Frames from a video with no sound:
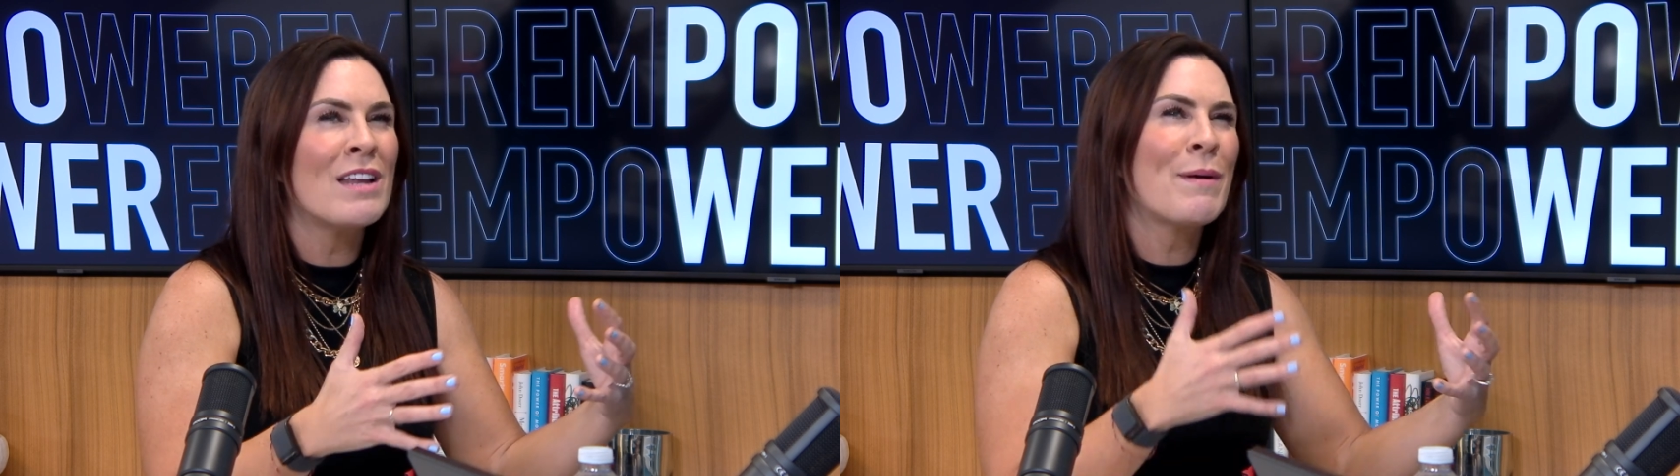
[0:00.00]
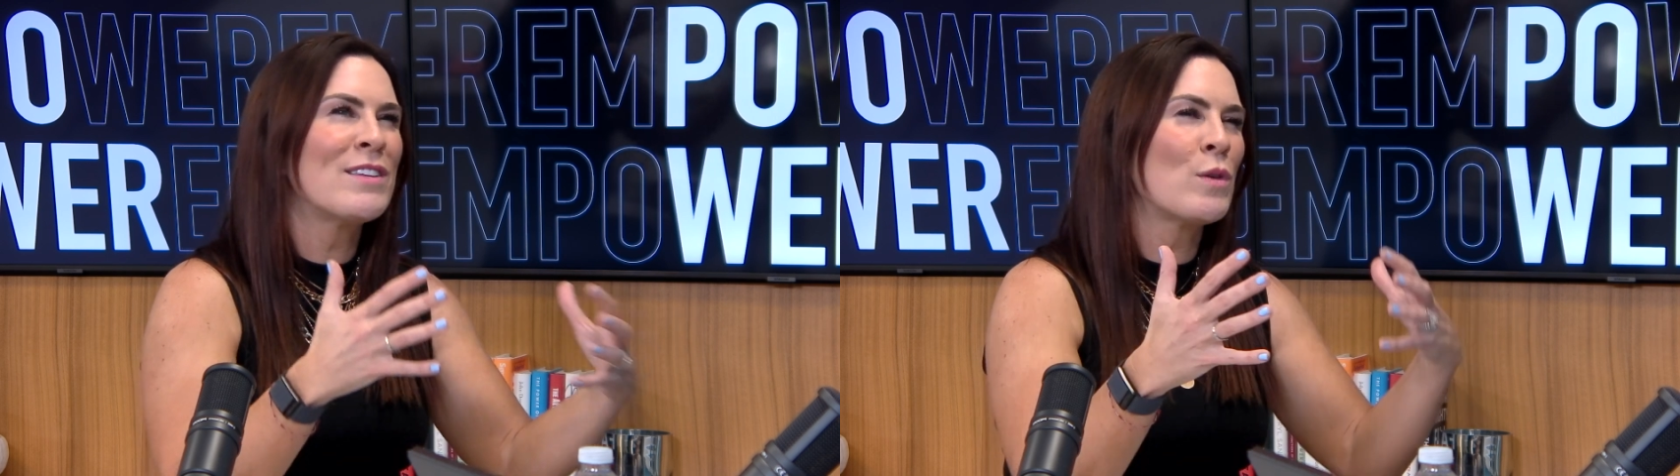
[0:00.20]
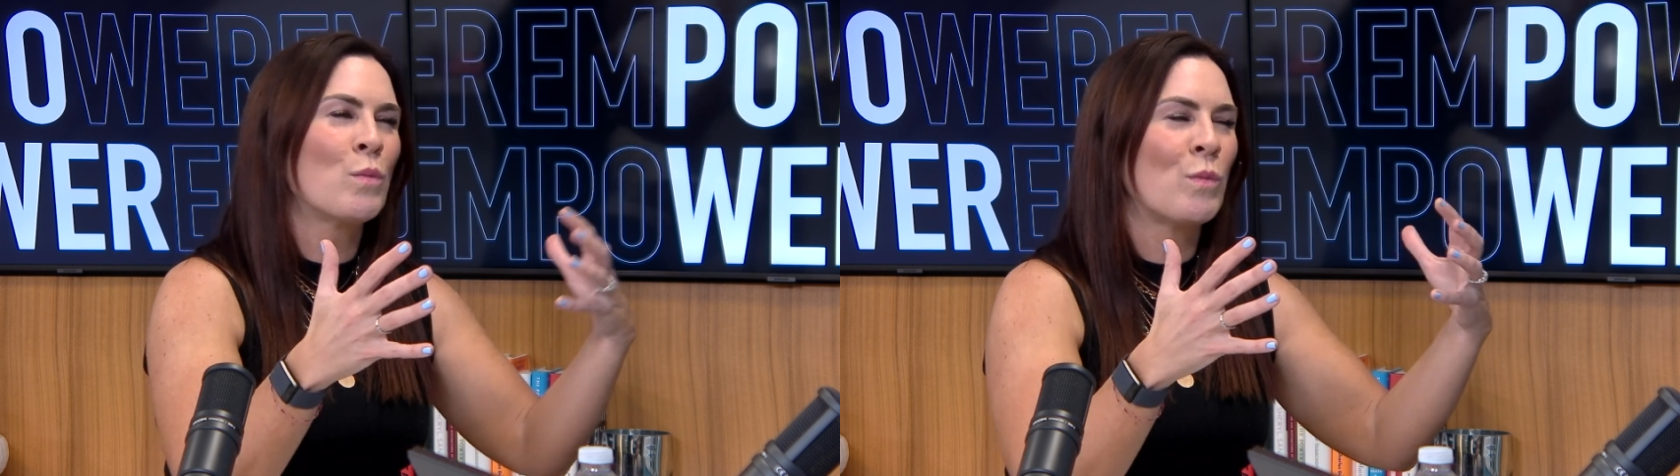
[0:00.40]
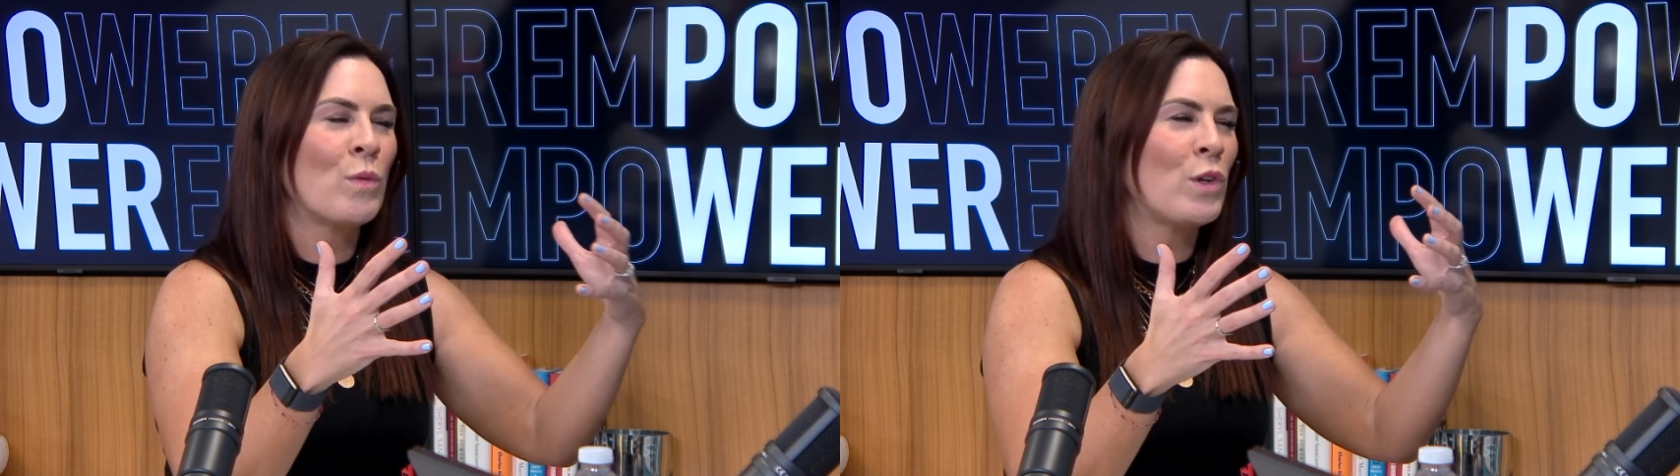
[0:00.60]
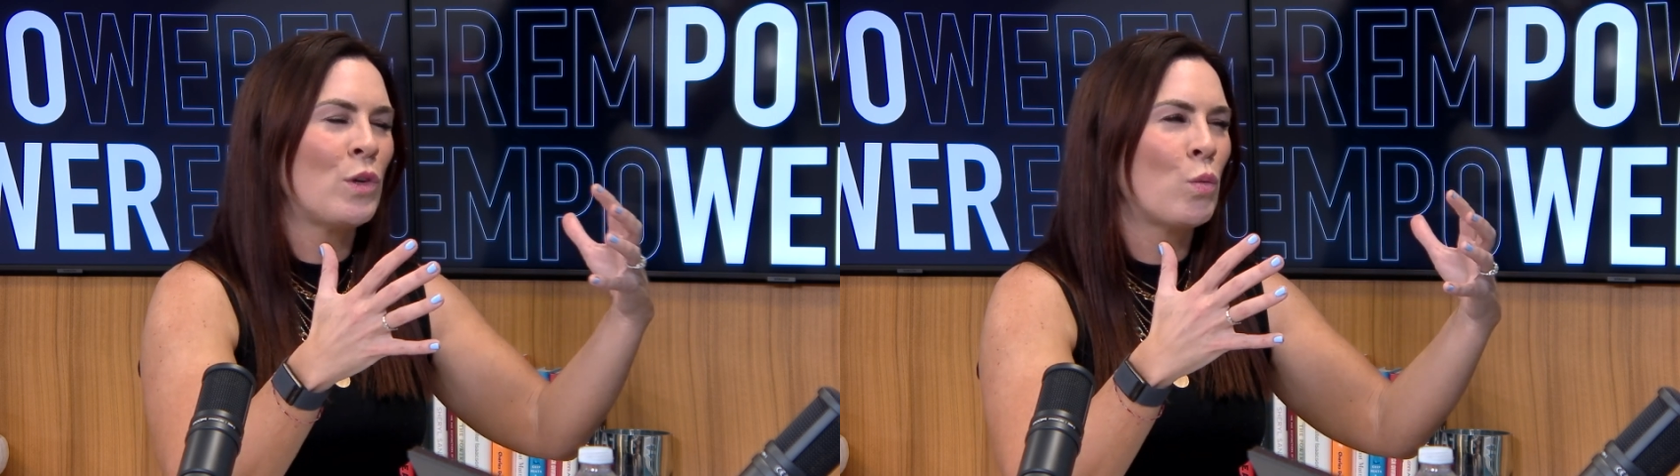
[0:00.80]
it depends on
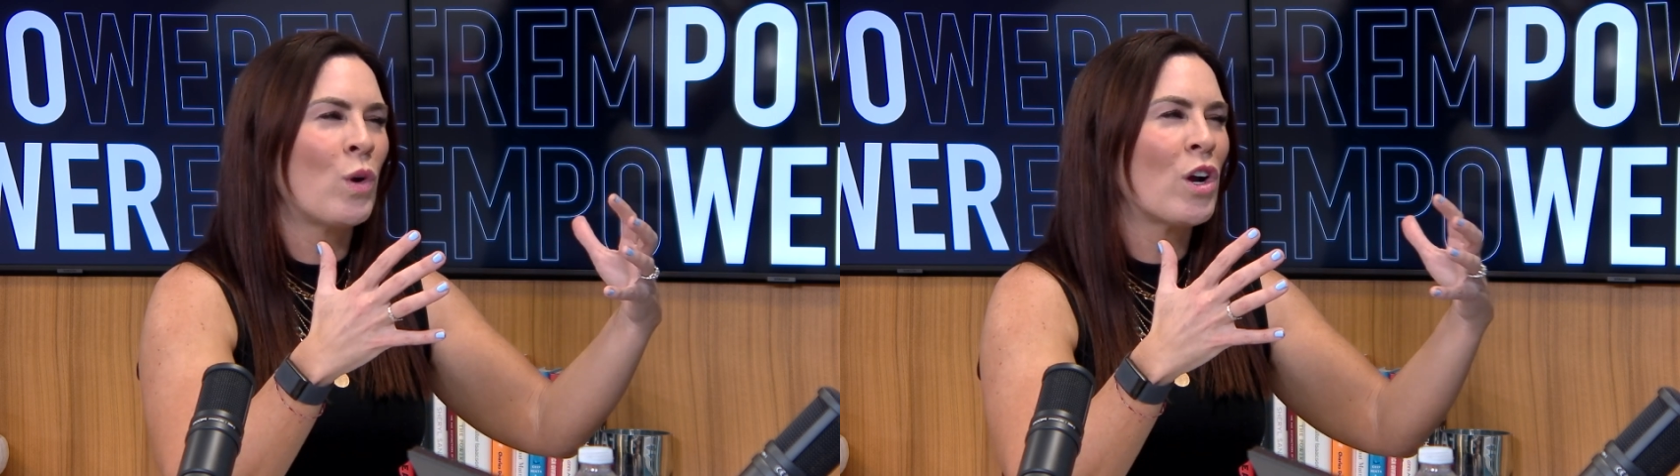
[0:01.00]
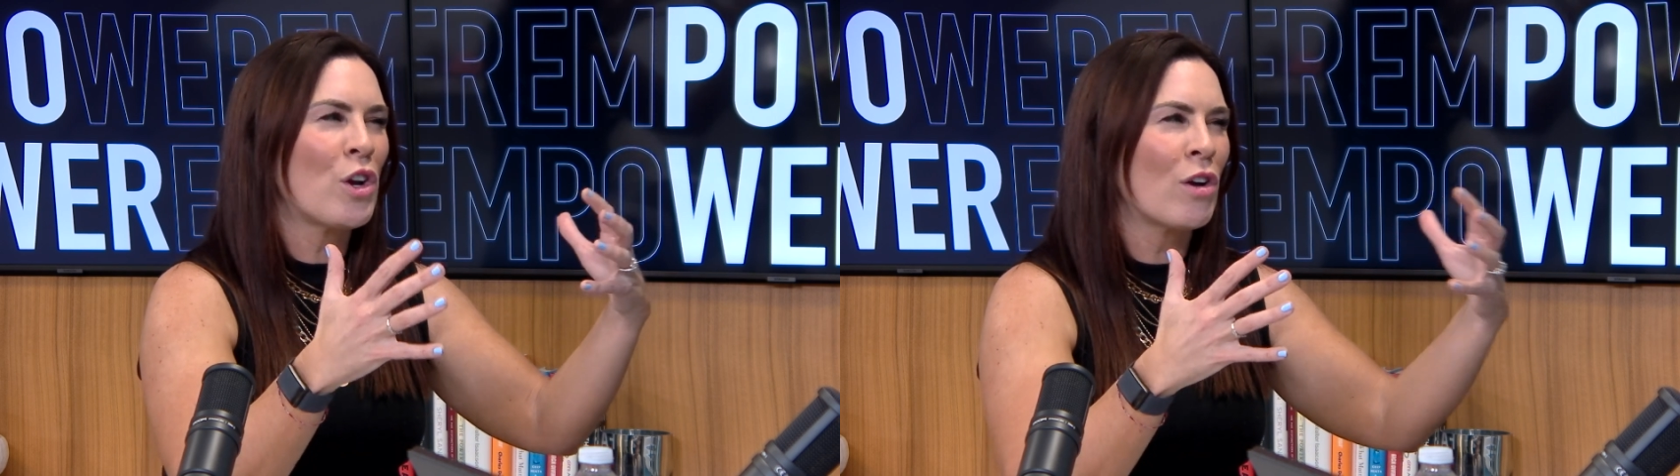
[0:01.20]
where you're.